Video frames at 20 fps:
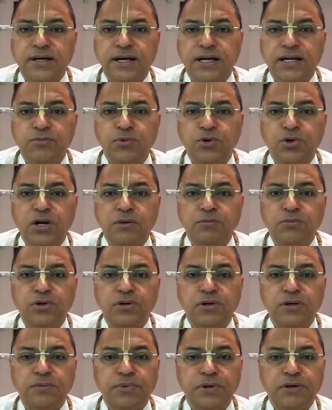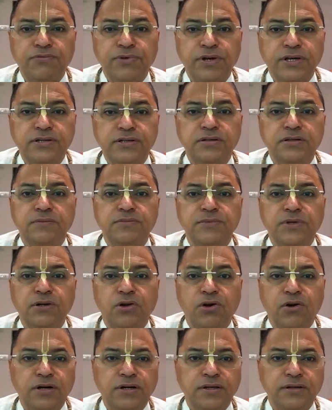and more perfection of the
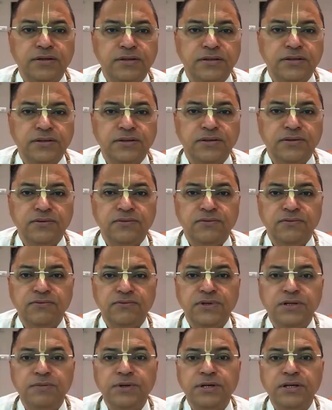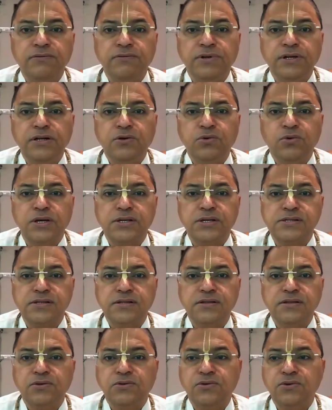Lord will be revealed to us
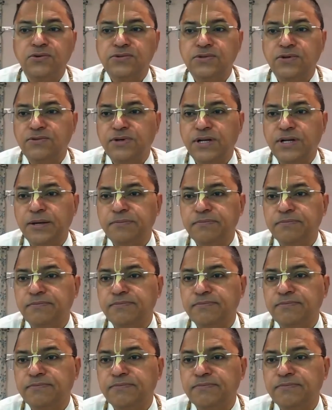in the course of time.